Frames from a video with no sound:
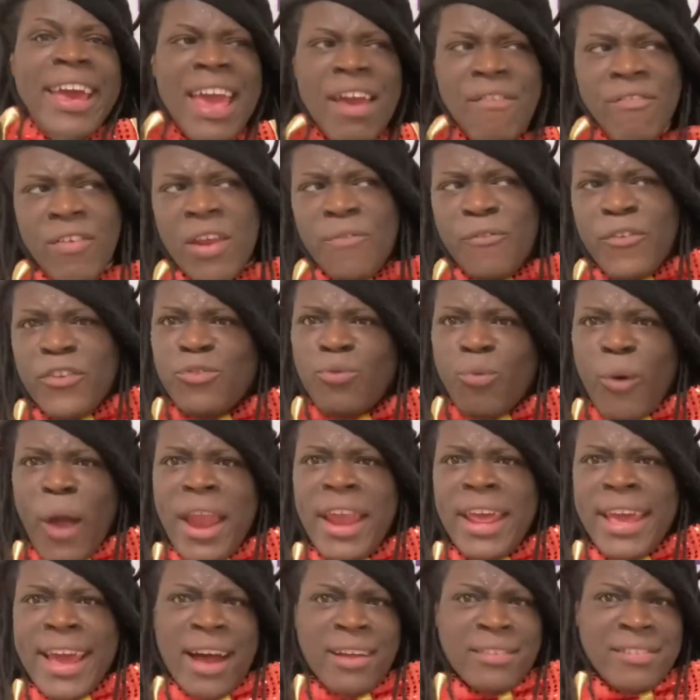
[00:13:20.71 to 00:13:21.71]
Even if it's
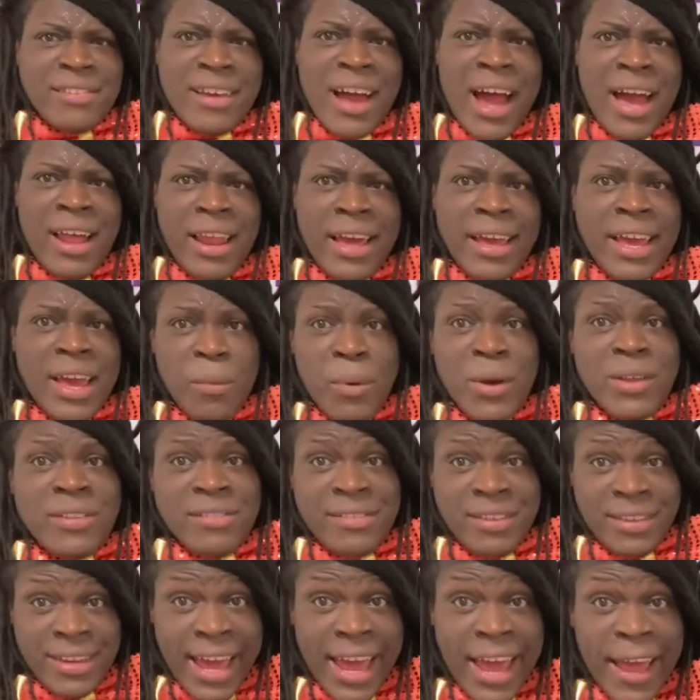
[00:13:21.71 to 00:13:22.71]
raining outside like it was
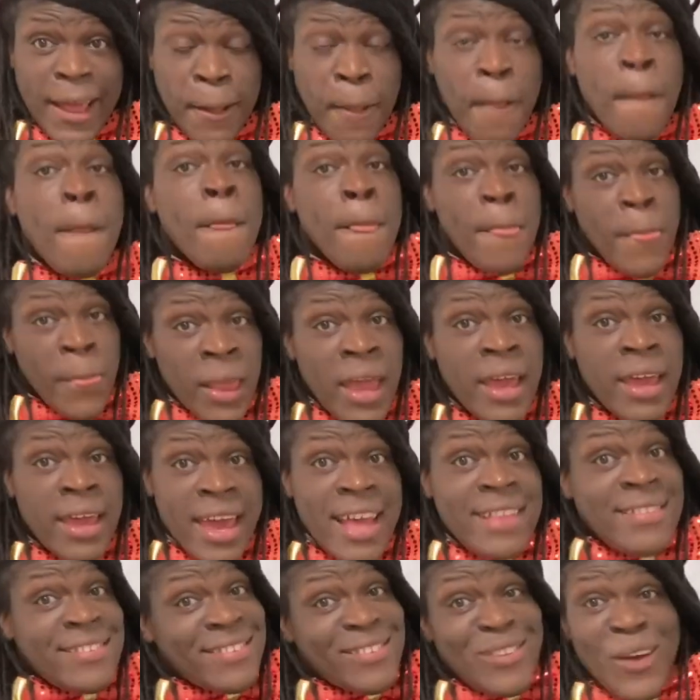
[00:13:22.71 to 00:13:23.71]
today,
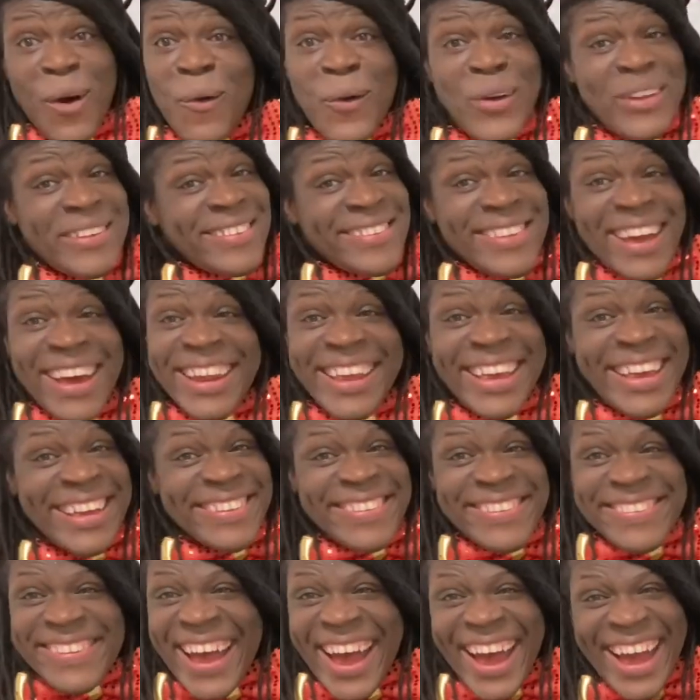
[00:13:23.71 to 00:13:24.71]
it's always sunny
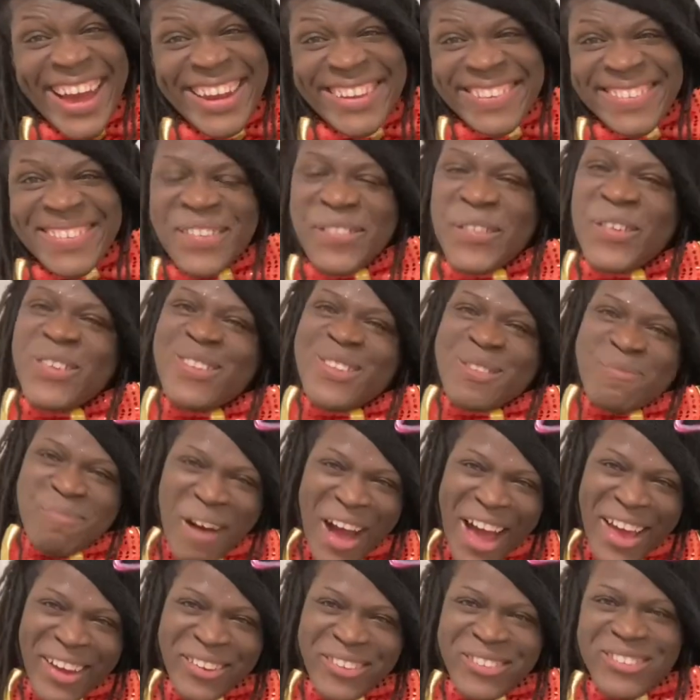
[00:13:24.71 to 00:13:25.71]
inside, isn't it, with
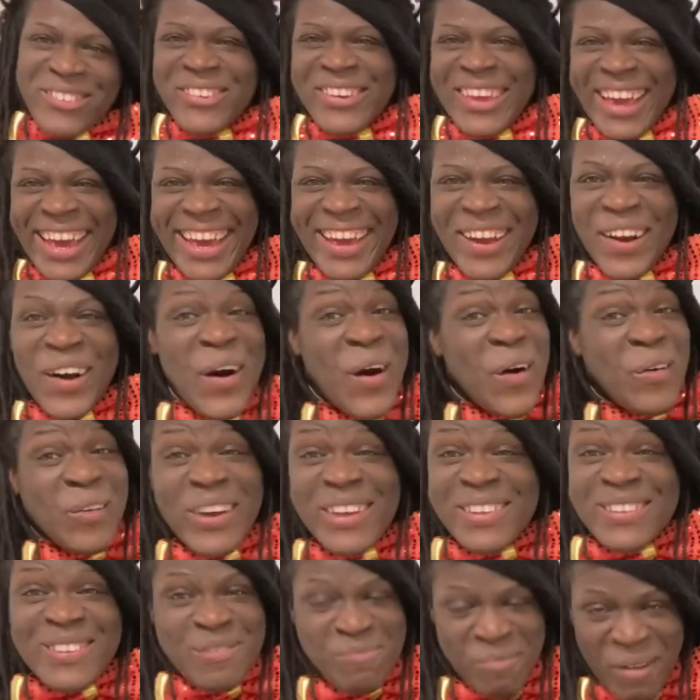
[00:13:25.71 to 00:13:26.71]
smiles, okay?
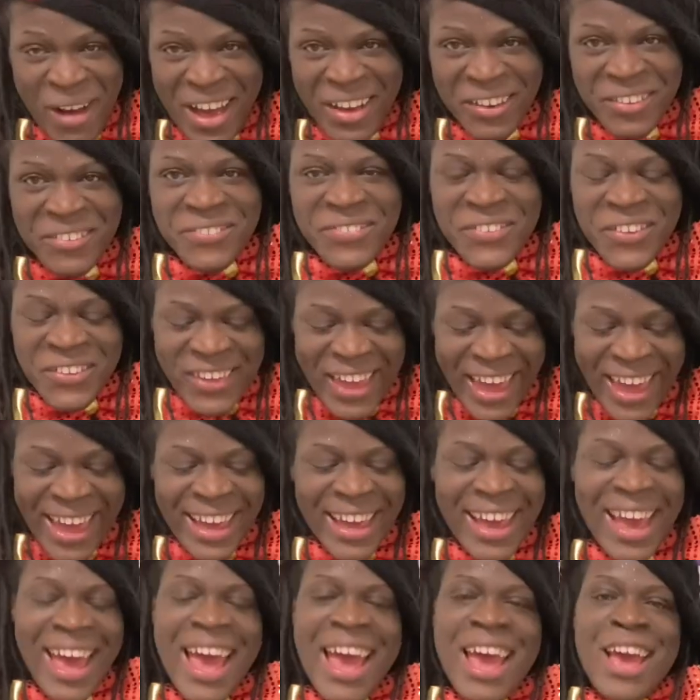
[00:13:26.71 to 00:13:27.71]
Always smile,
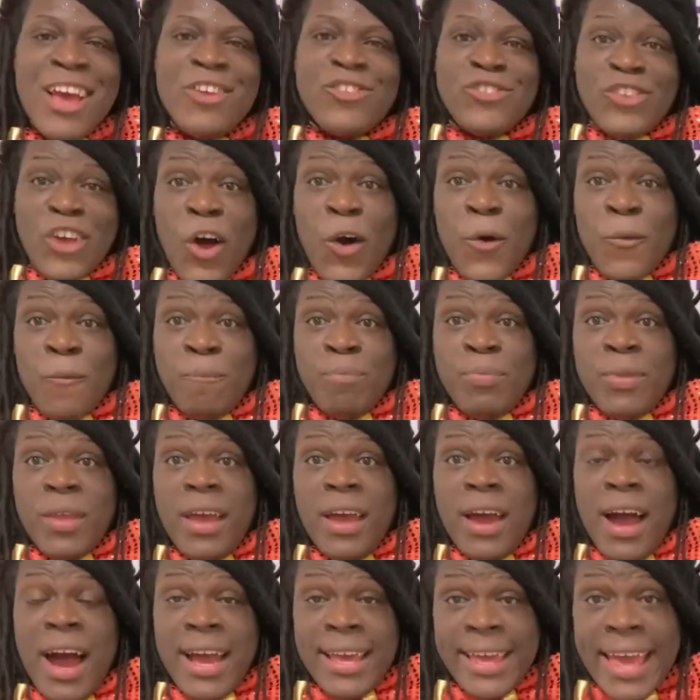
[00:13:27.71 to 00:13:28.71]
okay? So,
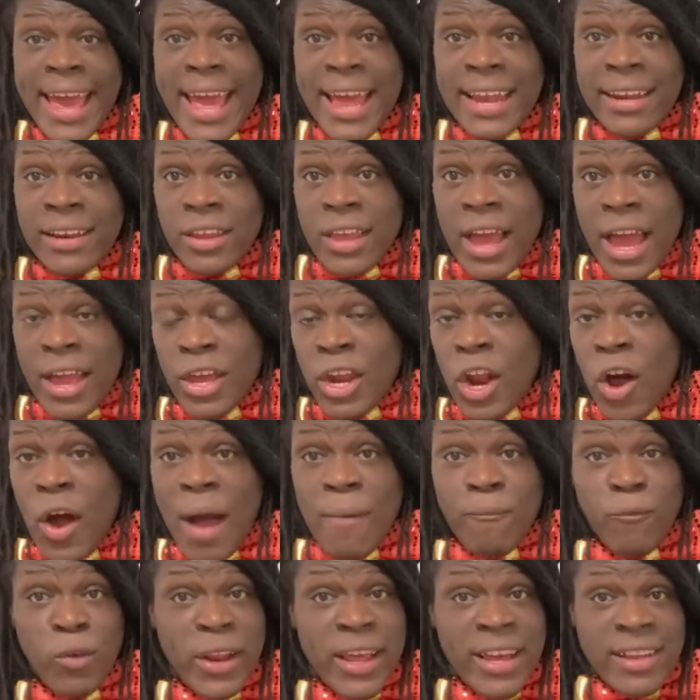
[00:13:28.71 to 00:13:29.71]
again, you know,
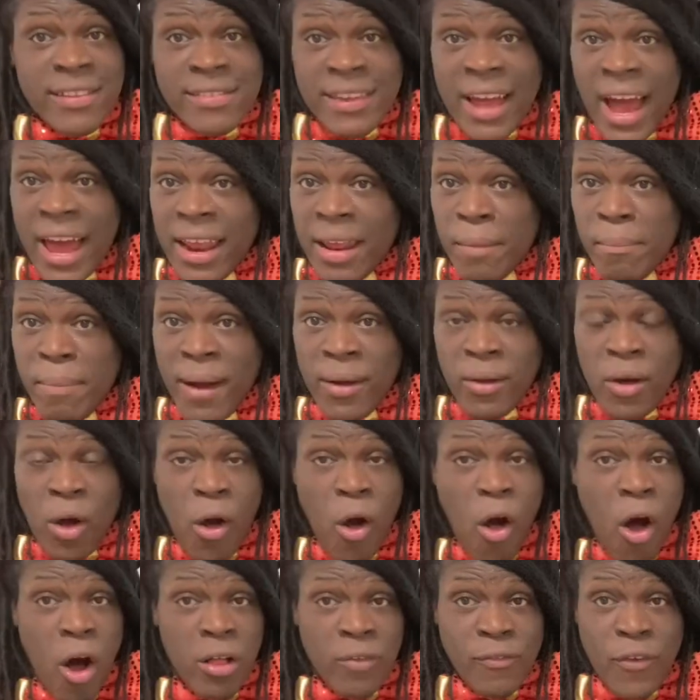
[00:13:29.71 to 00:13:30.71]
I'm really excited about
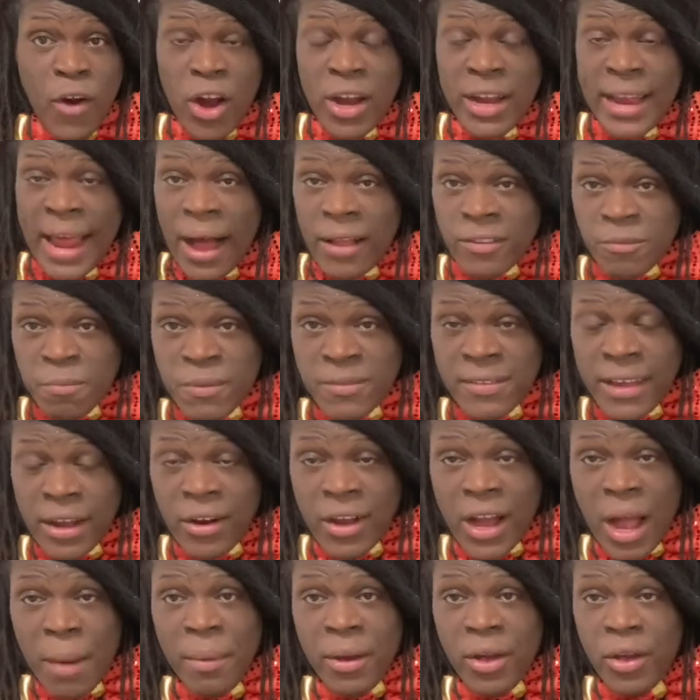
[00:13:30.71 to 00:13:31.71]
all of our announcements that
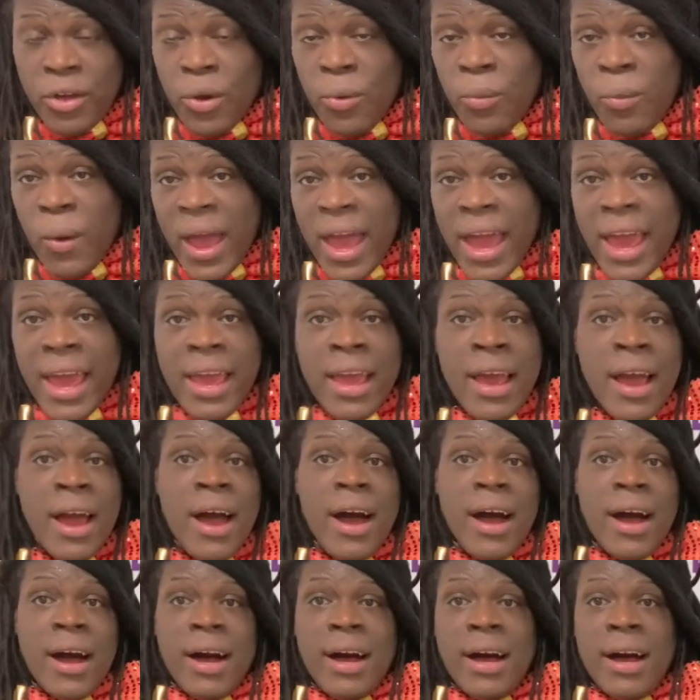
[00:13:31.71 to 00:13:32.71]
are coming your way.
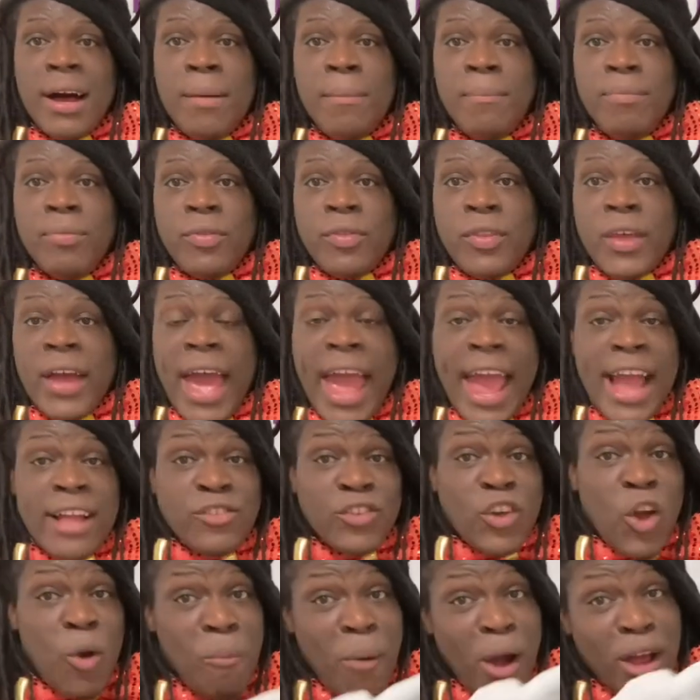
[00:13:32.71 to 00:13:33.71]
The
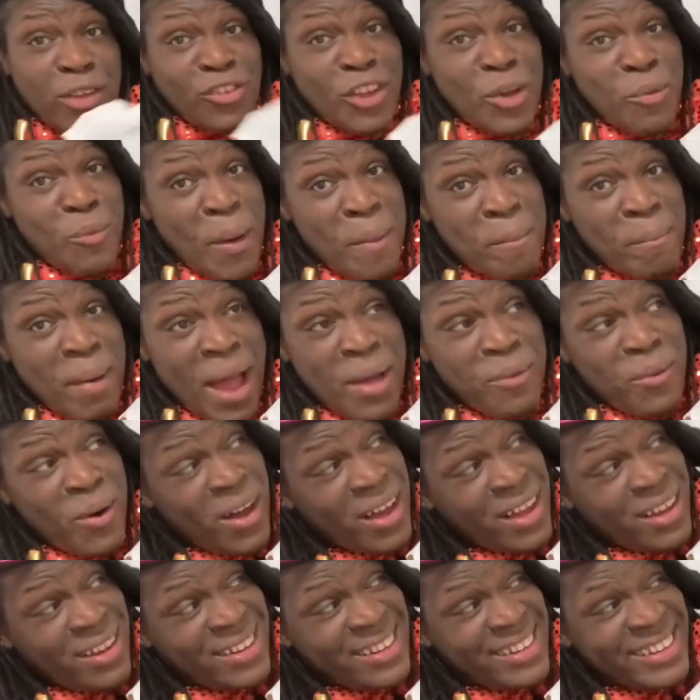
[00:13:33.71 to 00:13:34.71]
Ants Go Marching One by
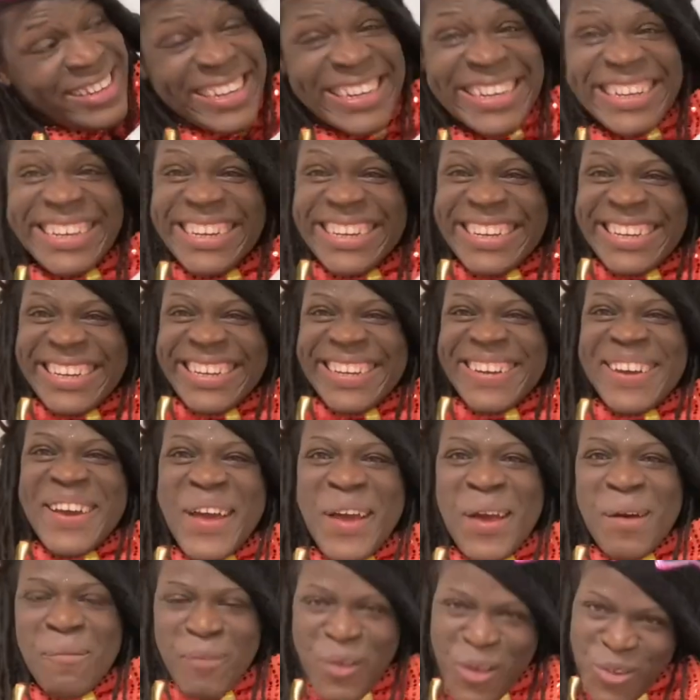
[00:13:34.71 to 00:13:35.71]
One
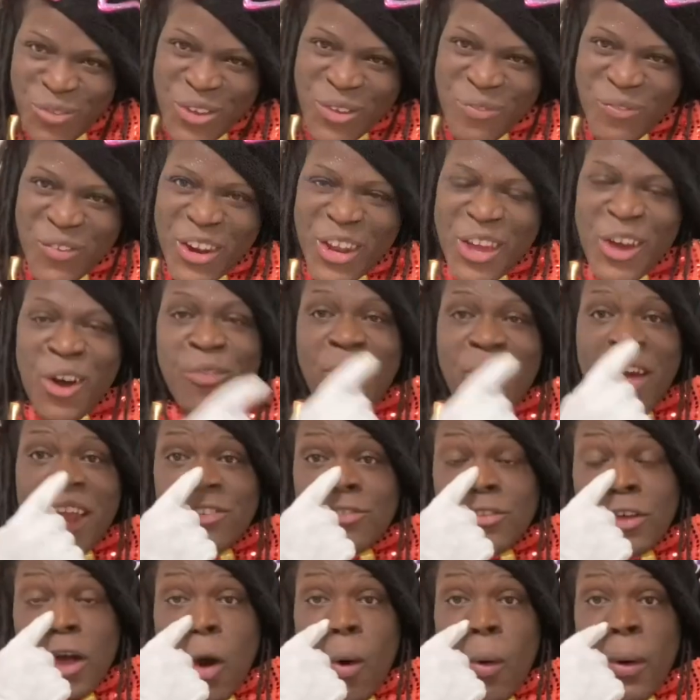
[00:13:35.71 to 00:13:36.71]
music video that
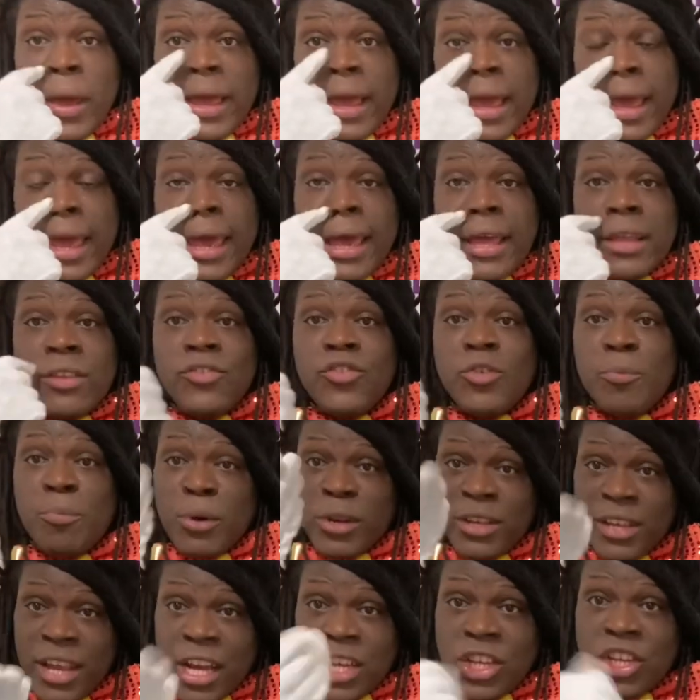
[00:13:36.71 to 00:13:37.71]
is going into
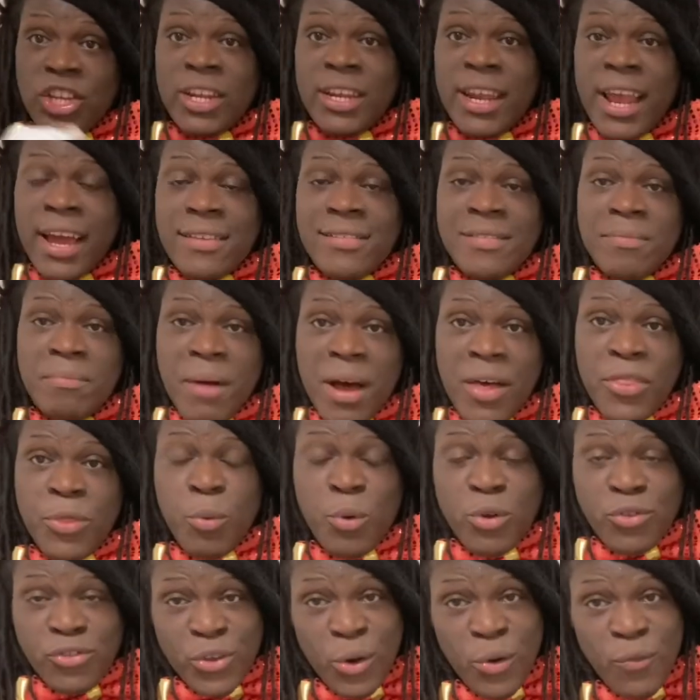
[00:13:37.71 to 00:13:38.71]
production next month.
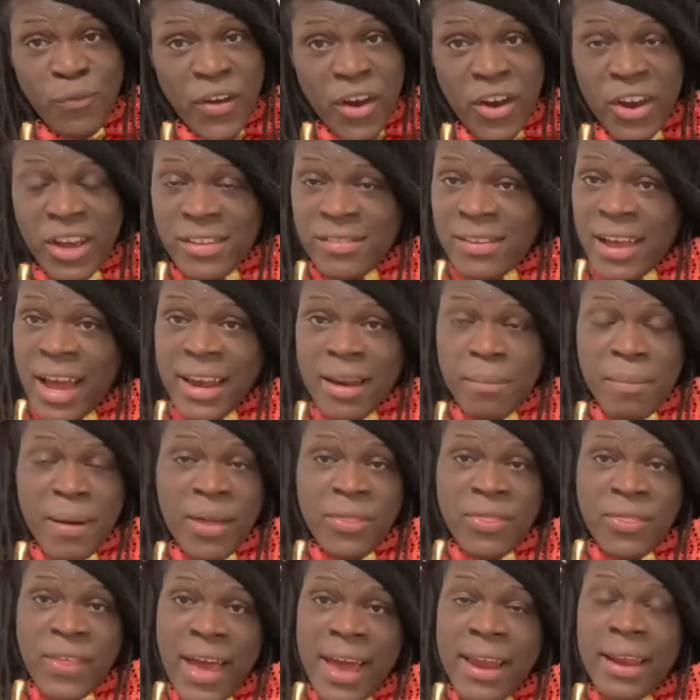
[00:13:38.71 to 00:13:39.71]
We're so very excited
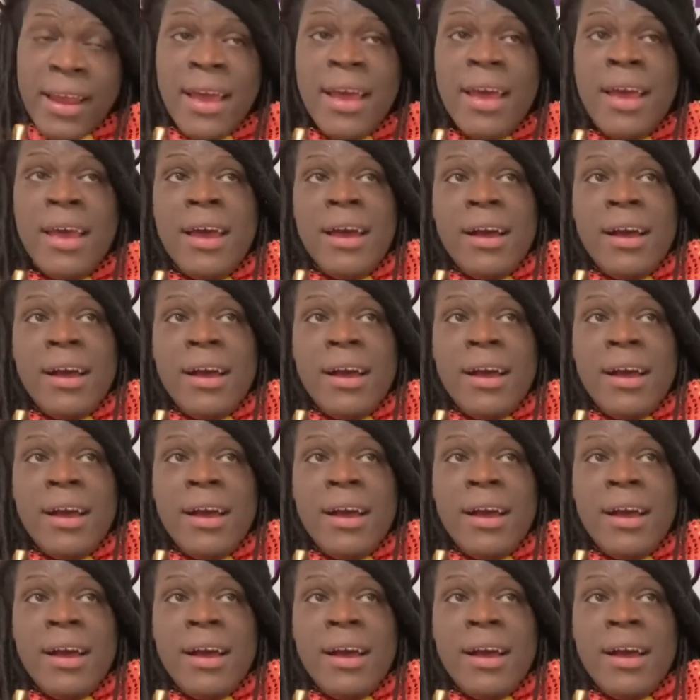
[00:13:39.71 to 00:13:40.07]
about that.